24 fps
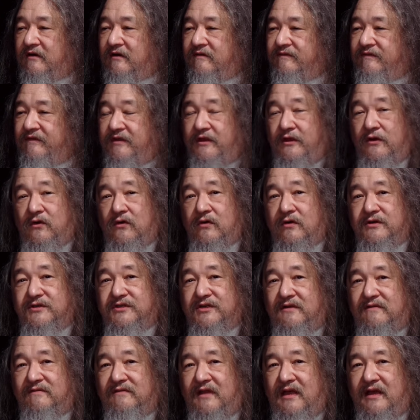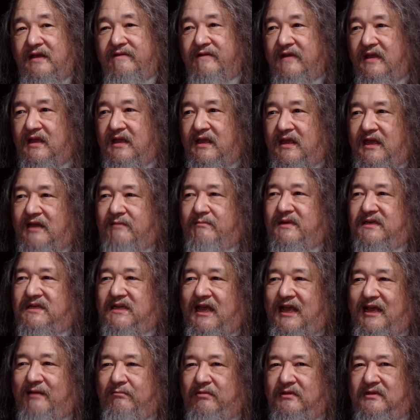of the origin of life. And
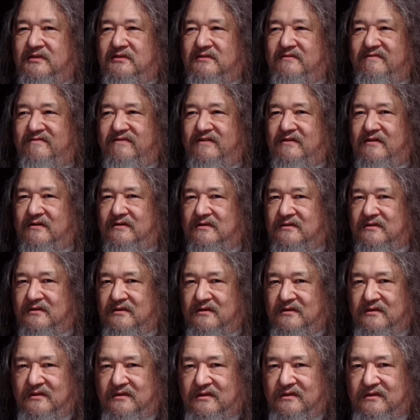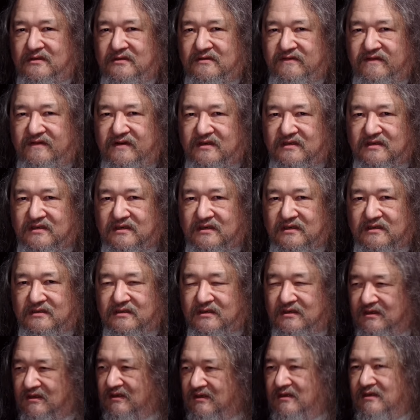metabolism first is
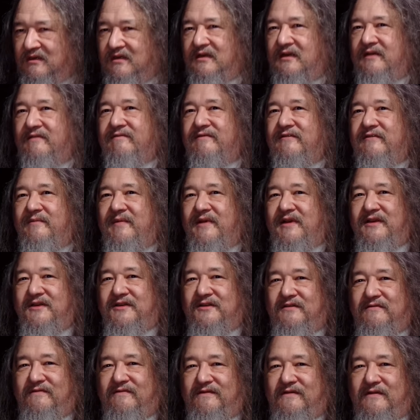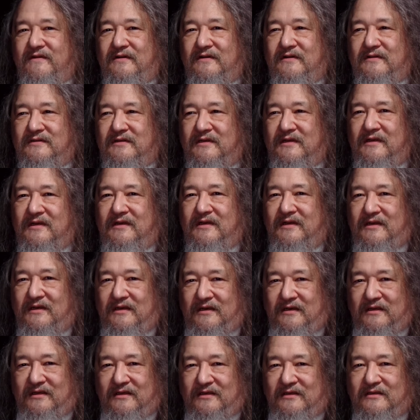physics information first
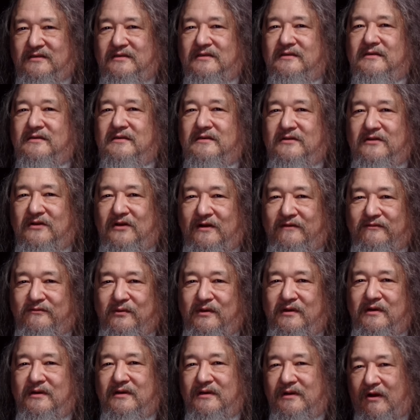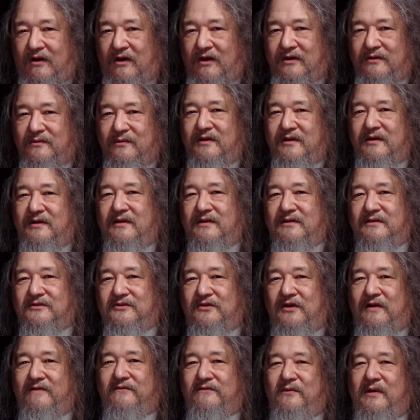is software, hardware, and
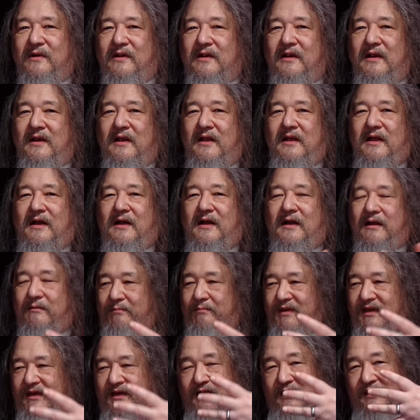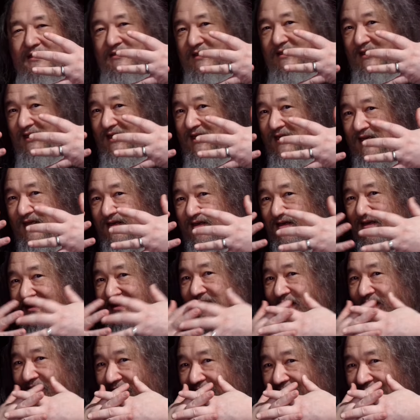software, uh, because again,
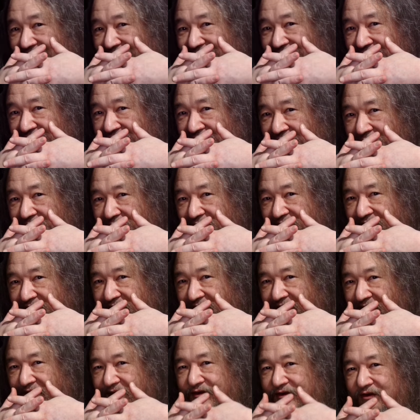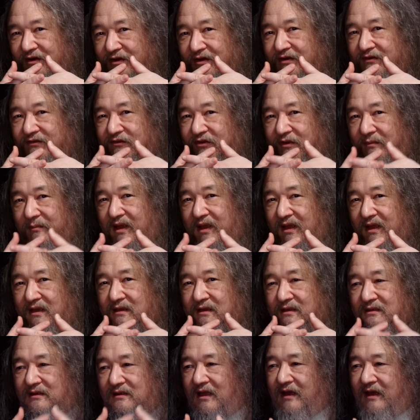they have to come together to make
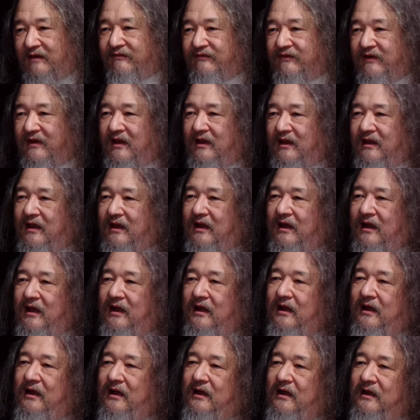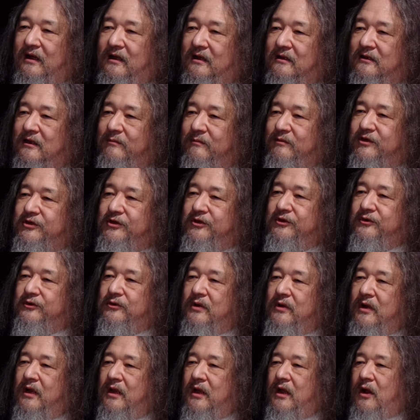life. Uh, uh, number
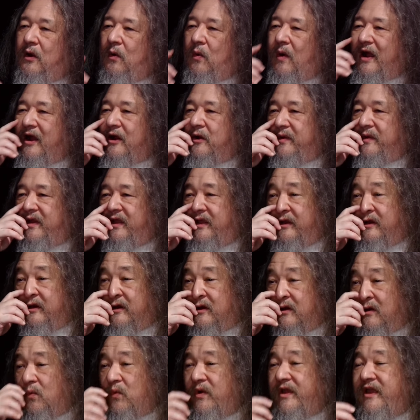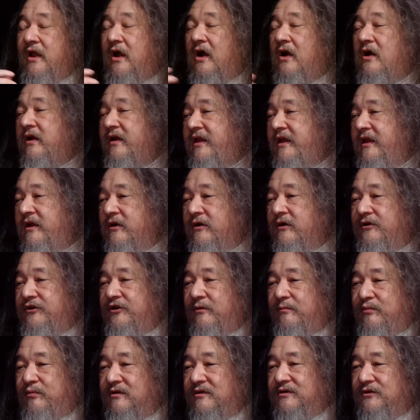two, why are we here? We are here
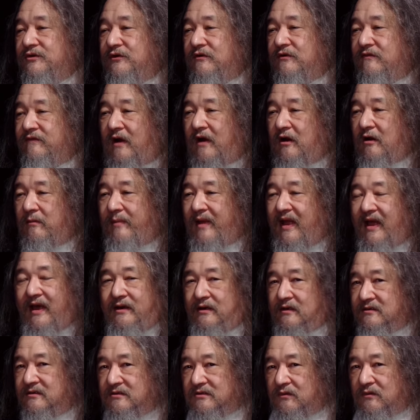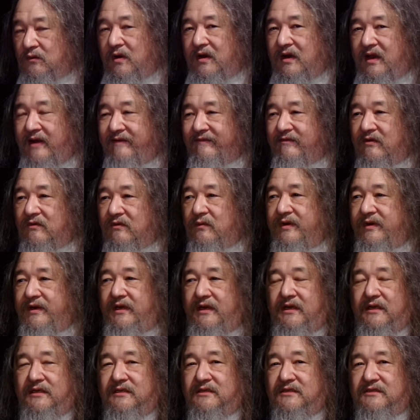to preserve our patterns, whatever
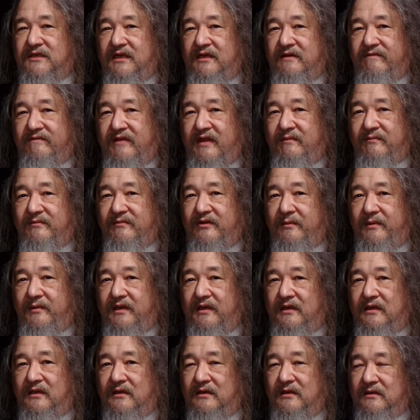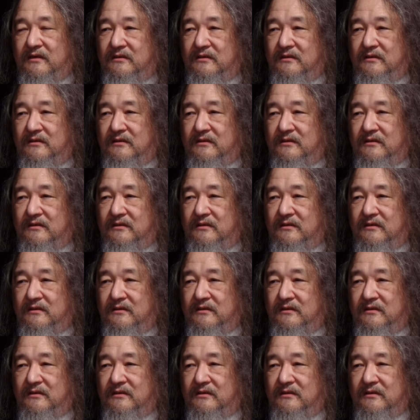we conceive them to be.